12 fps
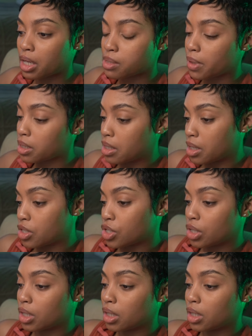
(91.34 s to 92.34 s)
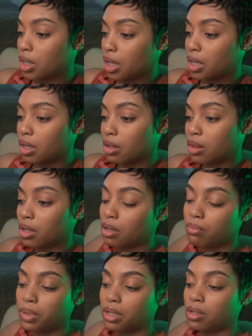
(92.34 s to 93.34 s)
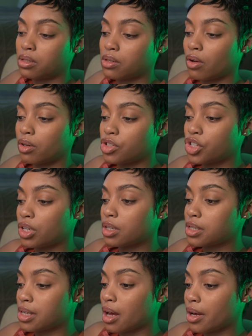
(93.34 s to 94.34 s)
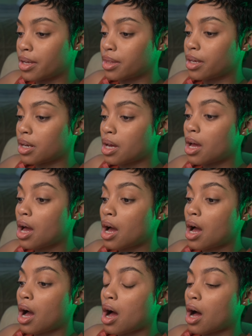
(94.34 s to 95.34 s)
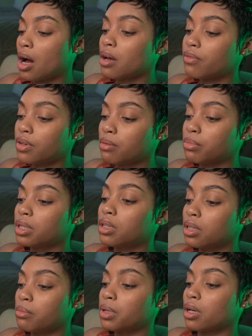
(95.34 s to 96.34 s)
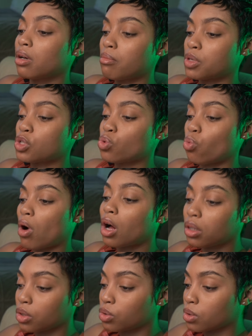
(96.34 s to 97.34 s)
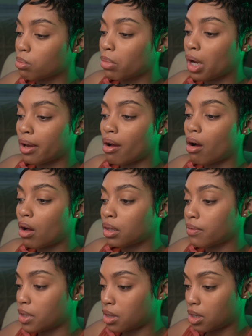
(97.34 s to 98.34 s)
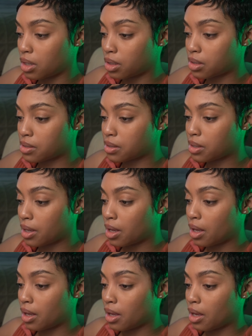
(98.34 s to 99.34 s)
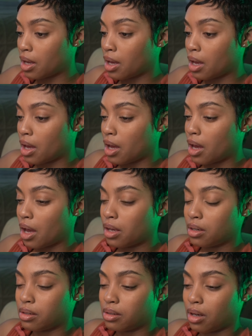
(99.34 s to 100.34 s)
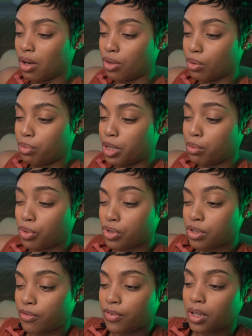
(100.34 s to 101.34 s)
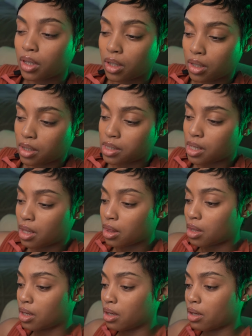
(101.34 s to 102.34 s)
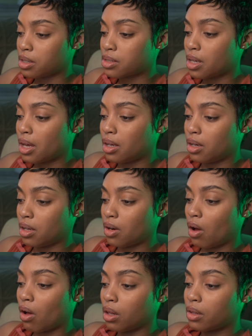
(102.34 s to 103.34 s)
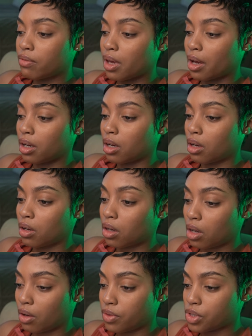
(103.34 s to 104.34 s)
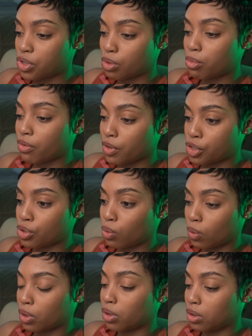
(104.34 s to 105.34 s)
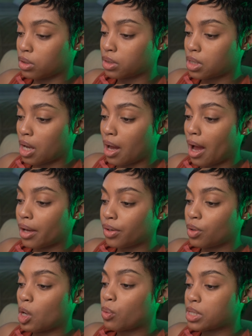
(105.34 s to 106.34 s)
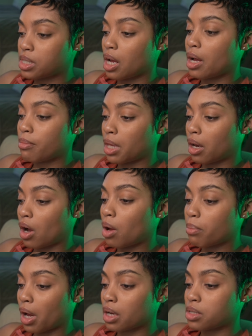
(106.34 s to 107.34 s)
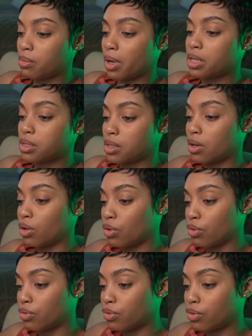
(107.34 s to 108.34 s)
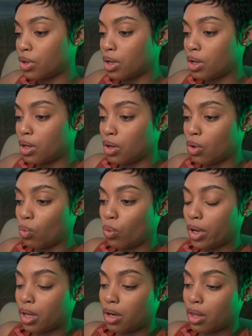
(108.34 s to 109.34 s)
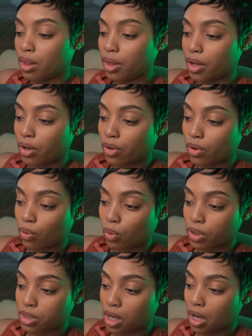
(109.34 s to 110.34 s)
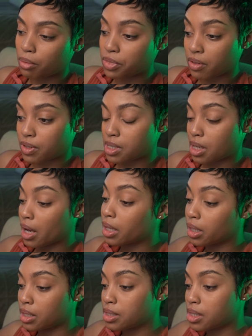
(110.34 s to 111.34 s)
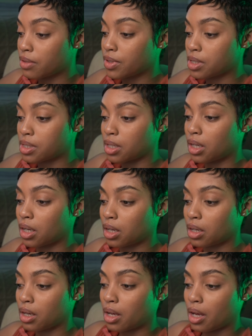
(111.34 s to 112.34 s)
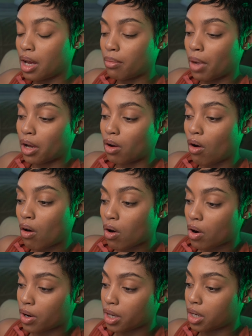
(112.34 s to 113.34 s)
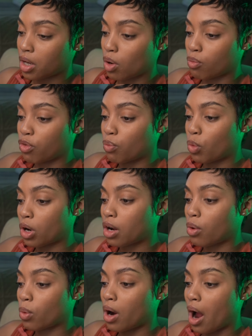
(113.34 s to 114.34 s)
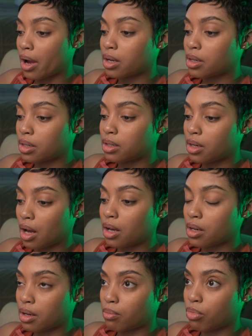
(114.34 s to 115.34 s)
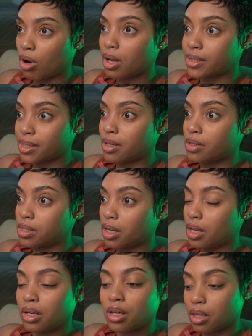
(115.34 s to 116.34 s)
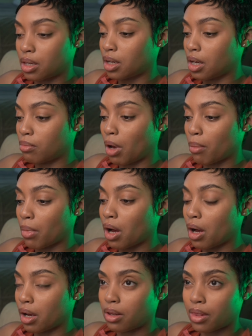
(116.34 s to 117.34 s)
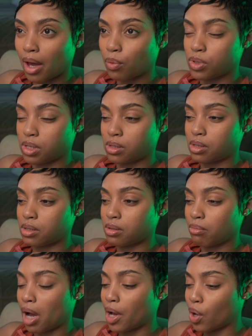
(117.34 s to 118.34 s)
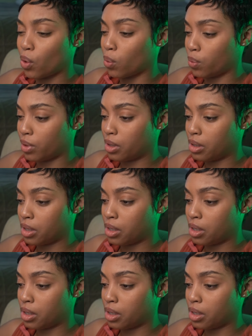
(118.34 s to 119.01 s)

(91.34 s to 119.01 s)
expectation, and think piece on genocide that I've completely become swallowed by all of the things and other people's feelings and things and in all of that gunk of the superficial world. I knew it was time that I got back to myself when there were times of silence, even sitting in my car getting home from work, where I could not process anything in my mind that was my own.